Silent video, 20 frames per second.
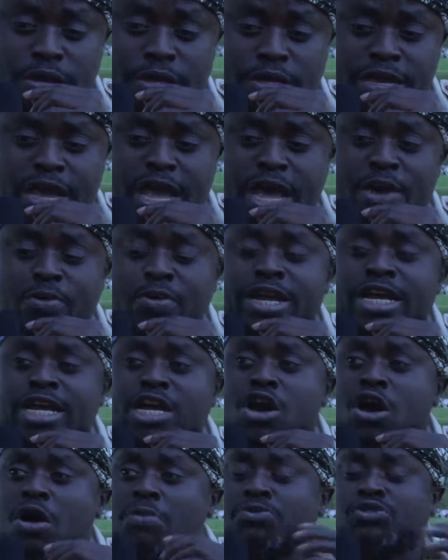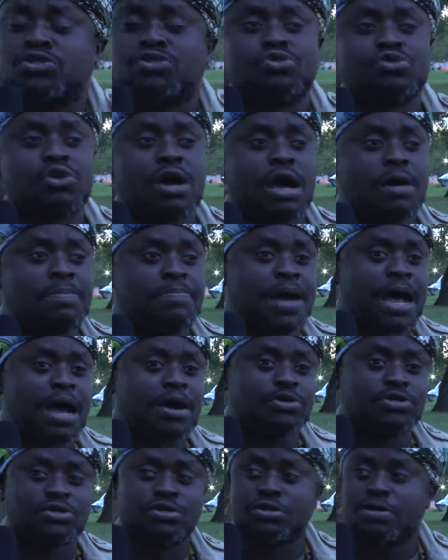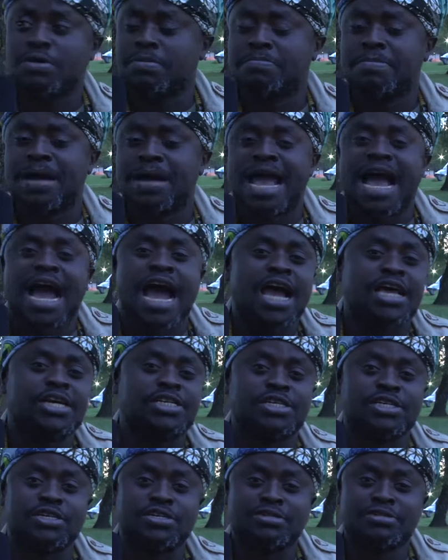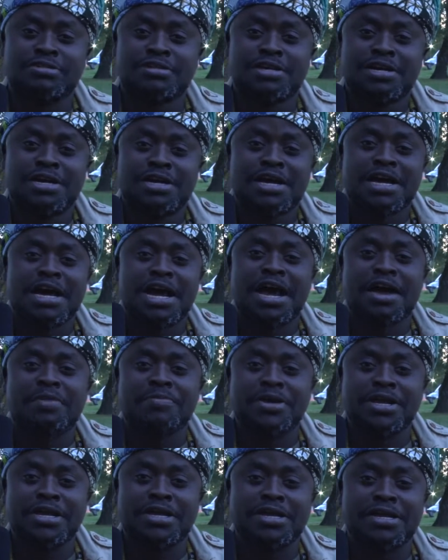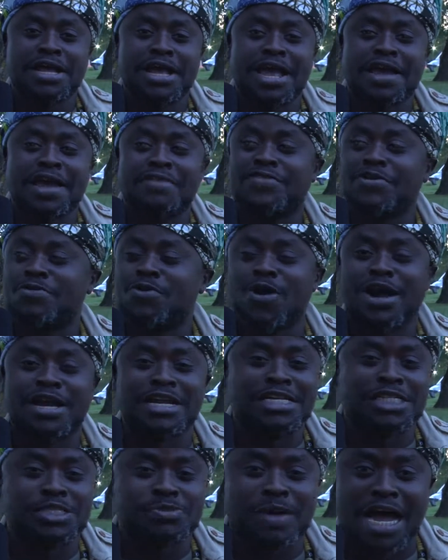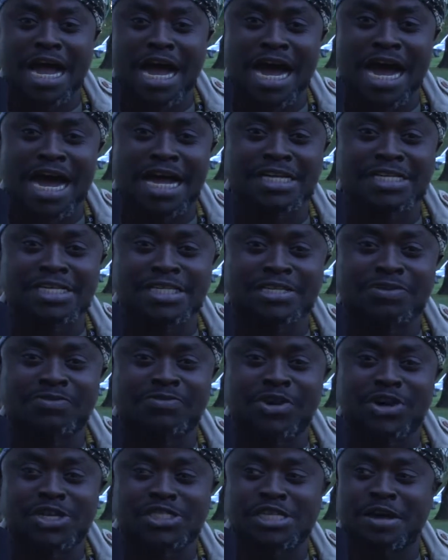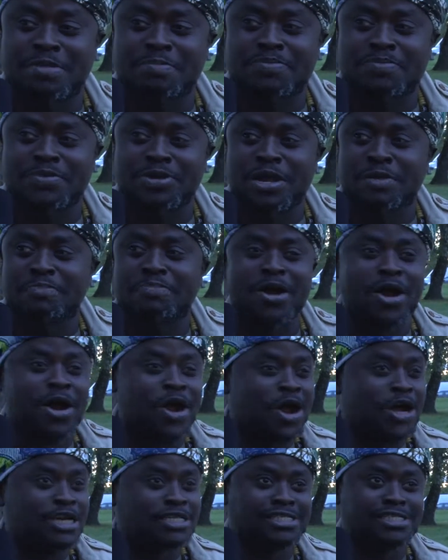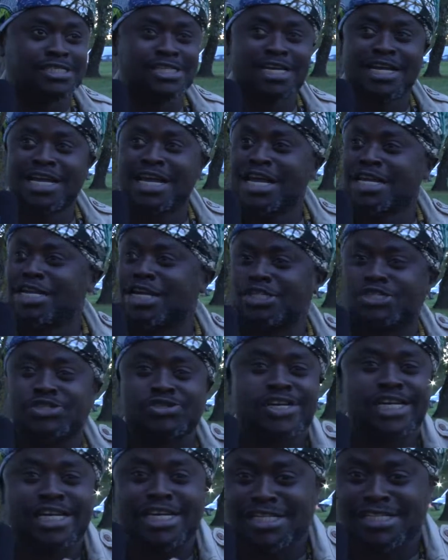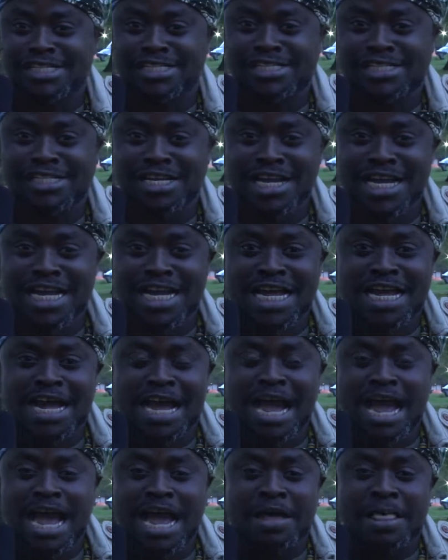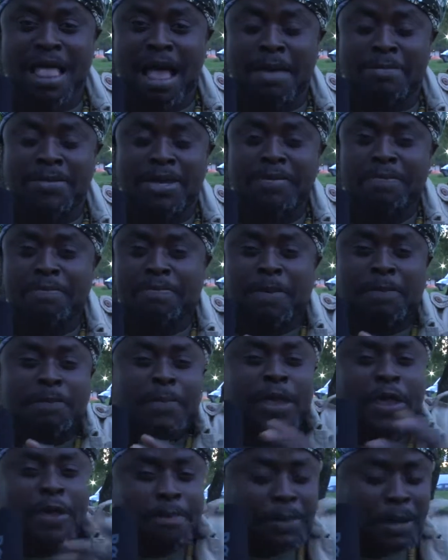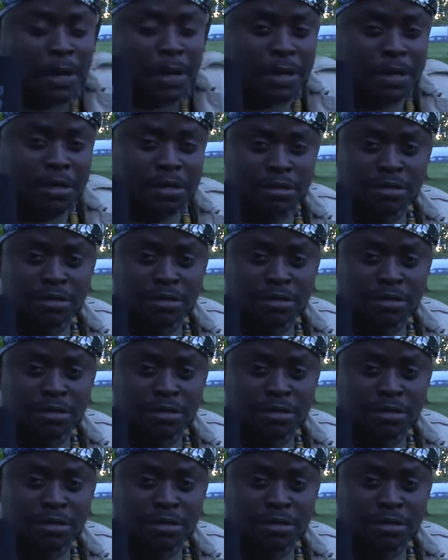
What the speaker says: yeah, when it comes to about my idol, I mean, everyone is my idol. For example, the birds, the trees, I mean, the people